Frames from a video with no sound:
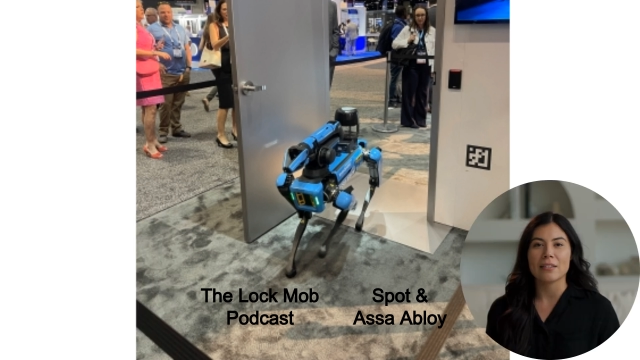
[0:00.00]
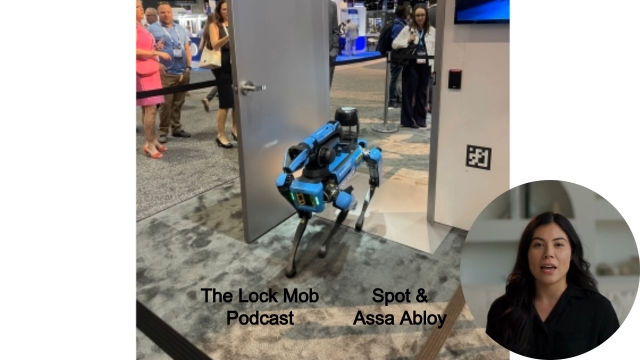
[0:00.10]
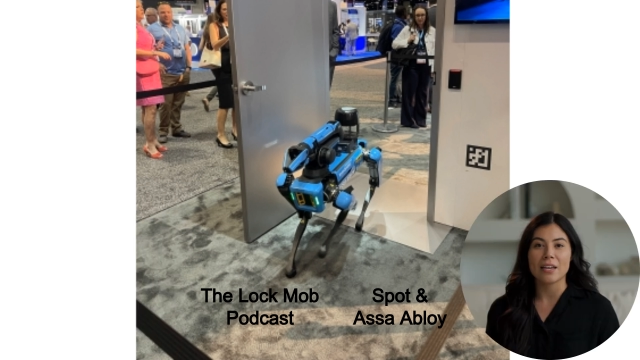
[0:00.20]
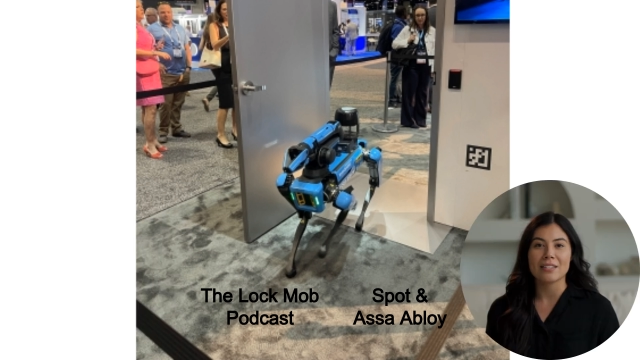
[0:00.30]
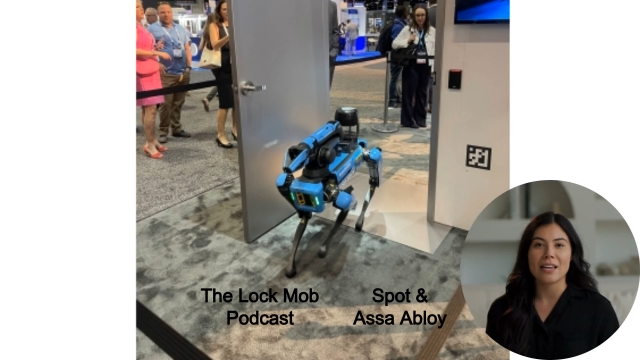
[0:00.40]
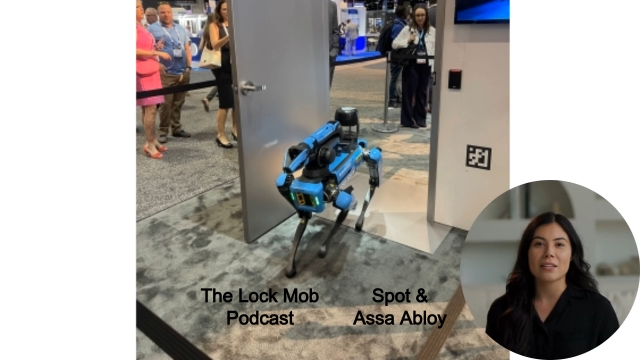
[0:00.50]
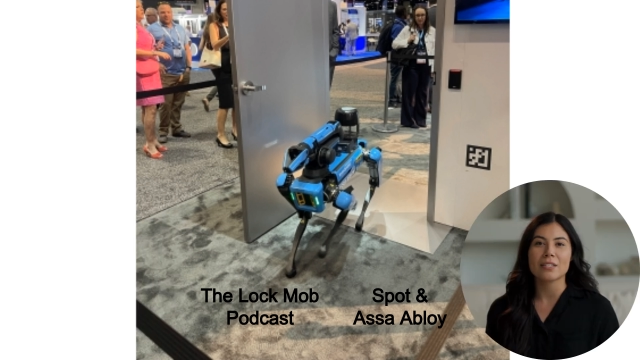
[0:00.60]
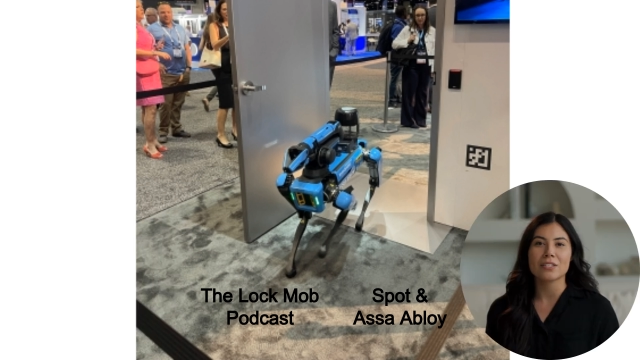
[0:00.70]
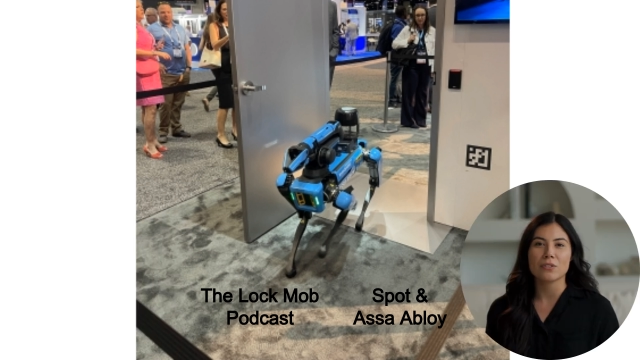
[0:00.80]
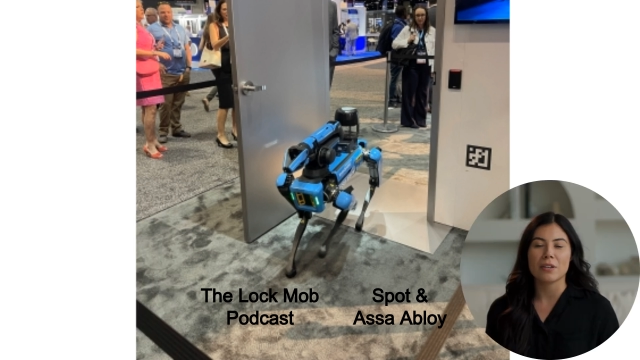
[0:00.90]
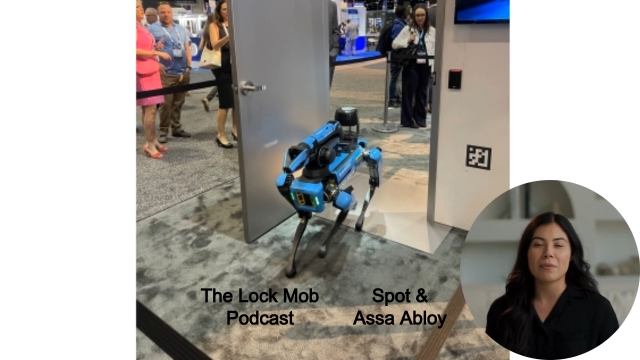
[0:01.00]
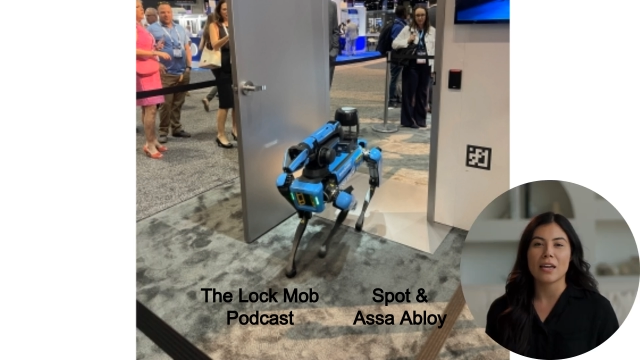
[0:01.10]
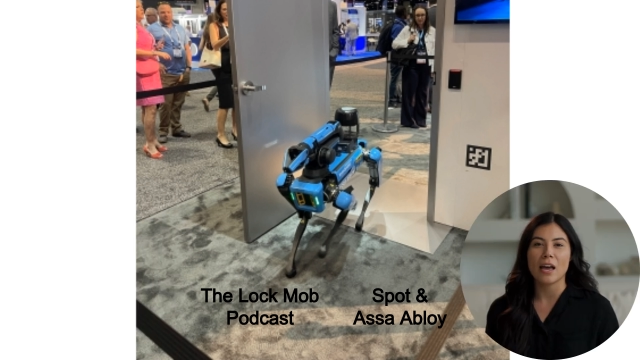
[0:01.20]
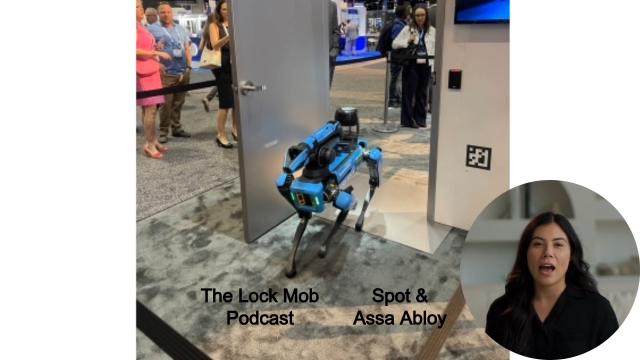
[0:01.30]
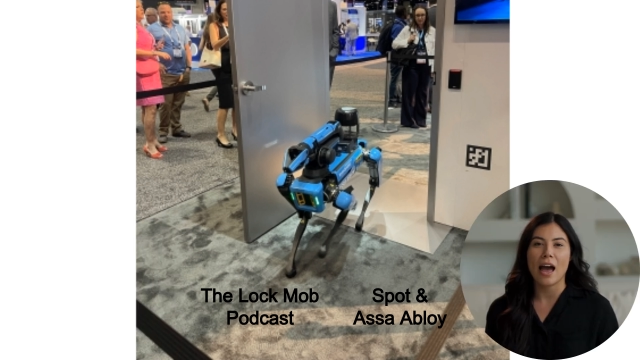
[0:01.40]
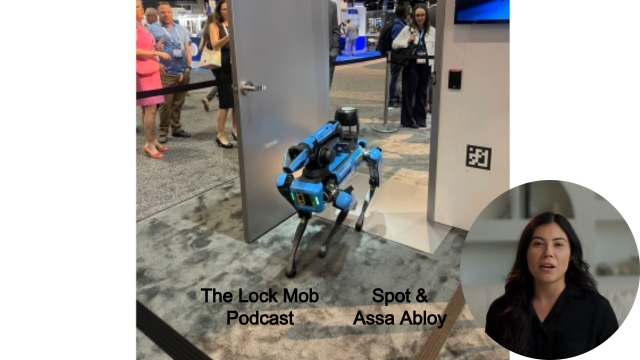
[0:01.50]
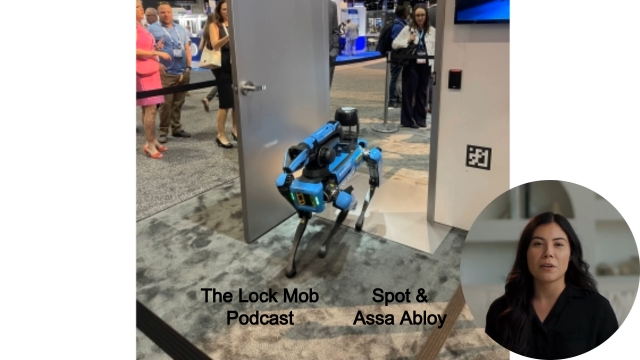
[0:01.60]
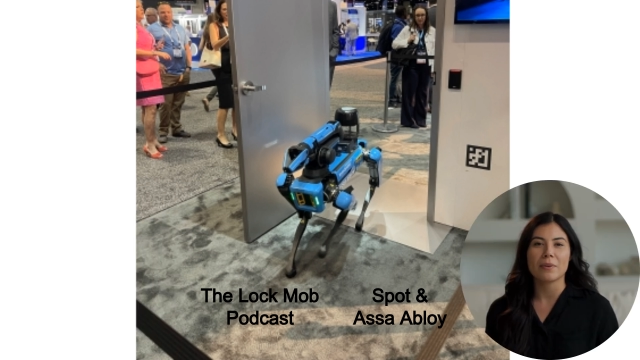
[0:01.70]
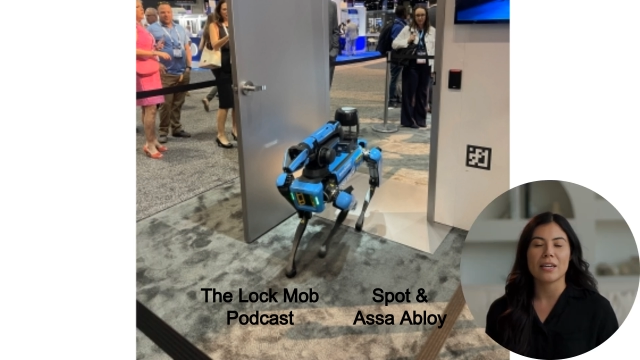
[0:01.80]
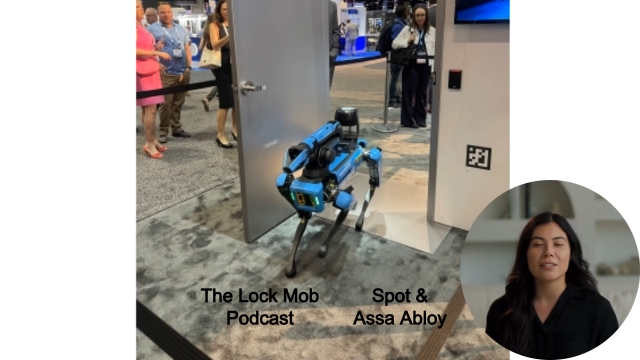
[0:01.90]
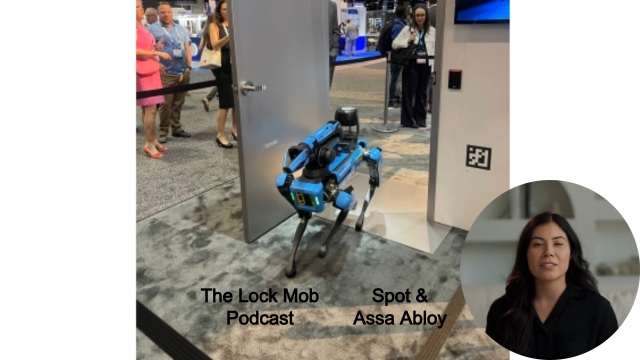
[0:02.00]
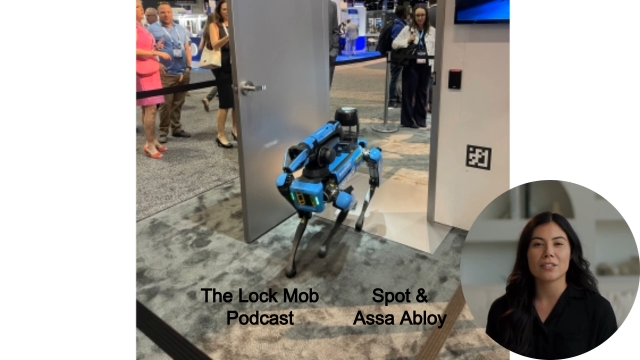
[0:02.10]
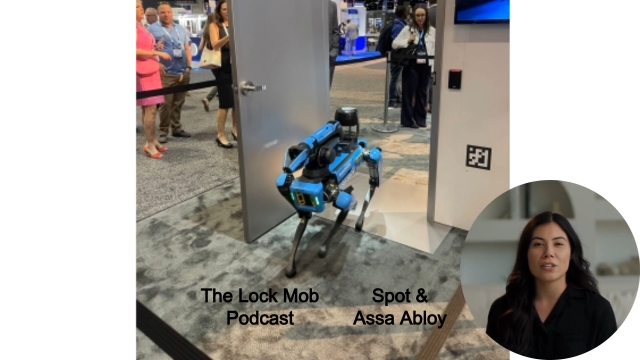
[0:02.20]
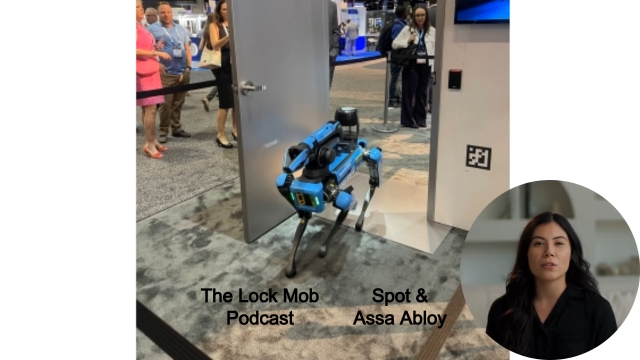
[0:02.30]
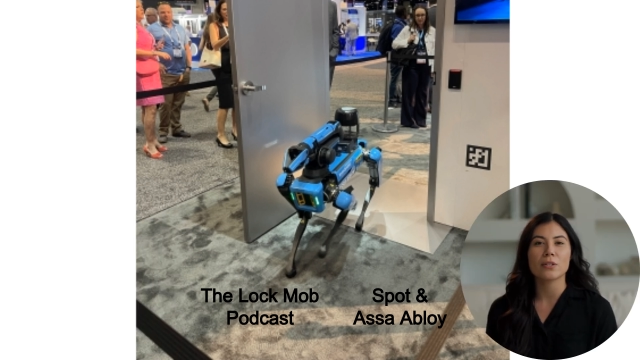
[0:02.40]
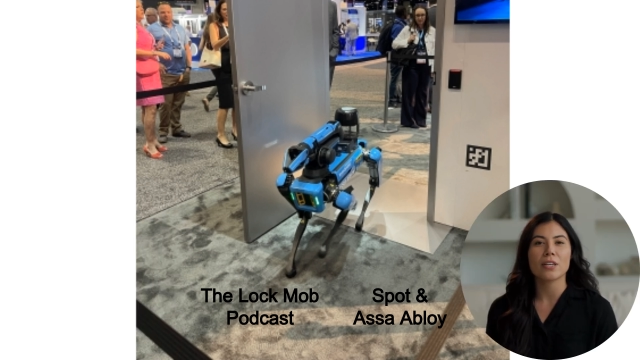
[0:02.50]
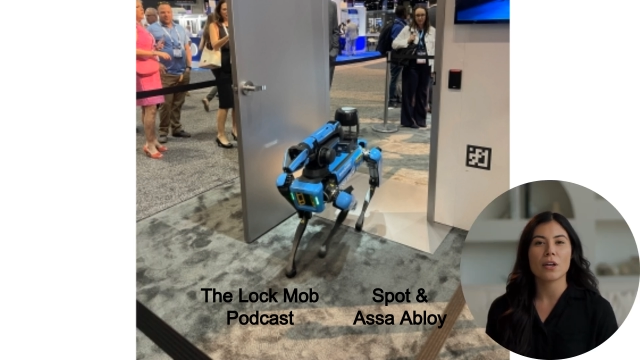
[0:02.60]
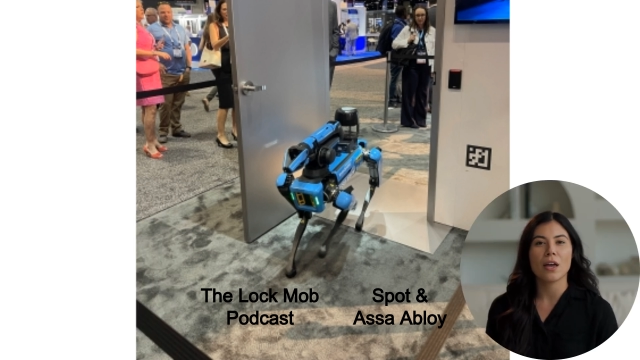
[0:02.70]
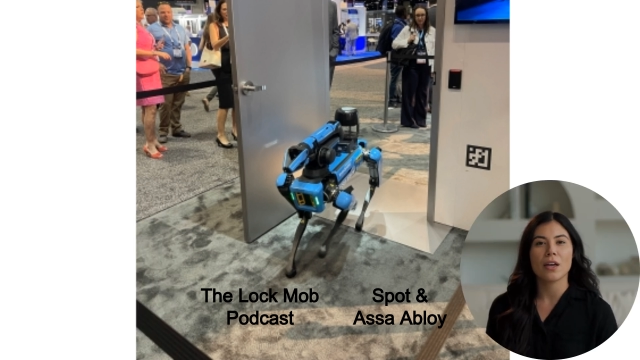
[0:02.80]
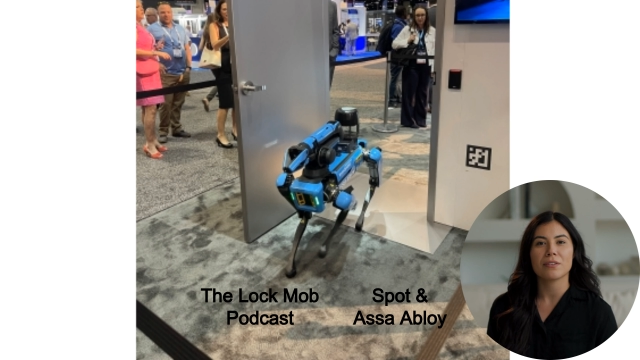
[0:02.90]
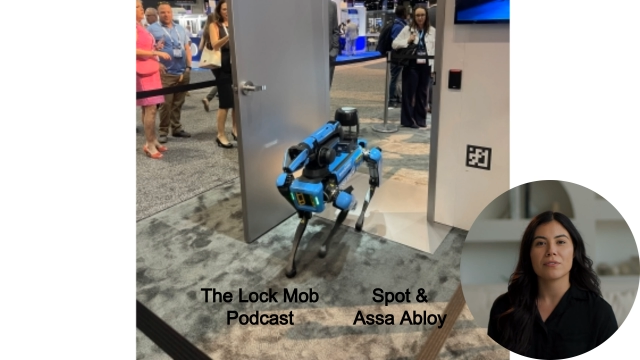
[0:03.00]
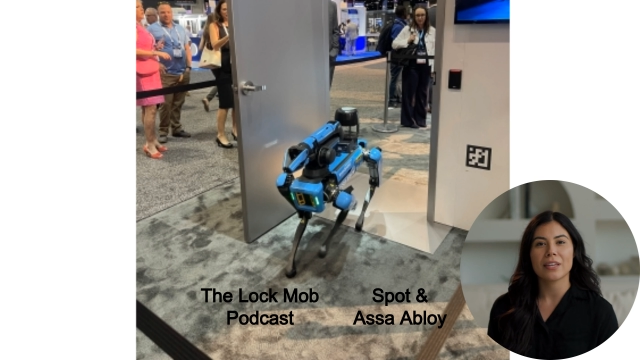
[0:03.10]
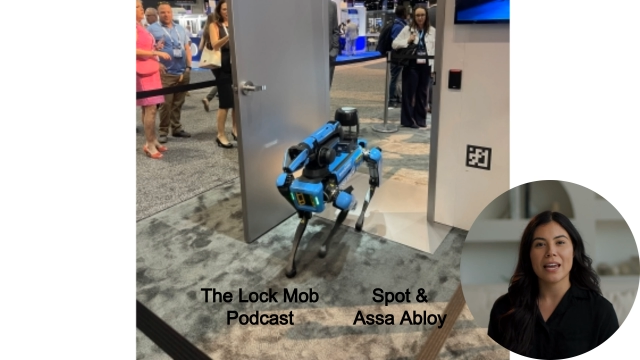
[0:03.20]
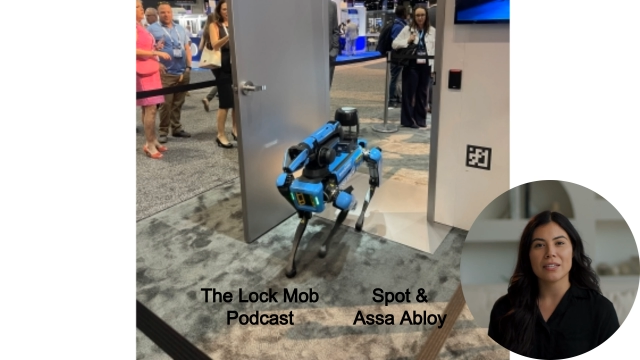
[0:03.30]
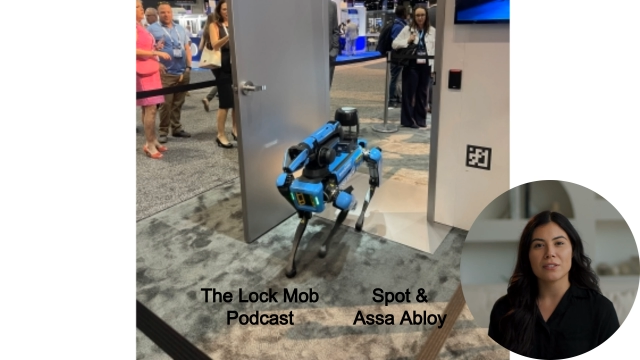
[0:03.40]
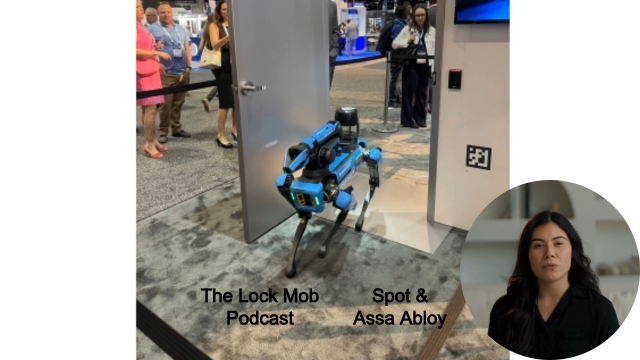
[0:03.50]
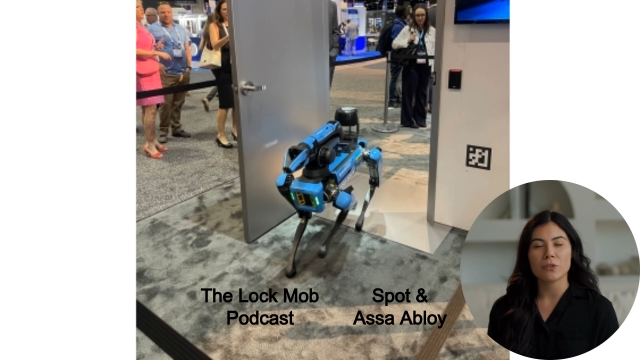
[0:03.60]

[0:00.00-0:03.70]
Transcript: not exactly screaming, hire me as a security guard if you can't get through a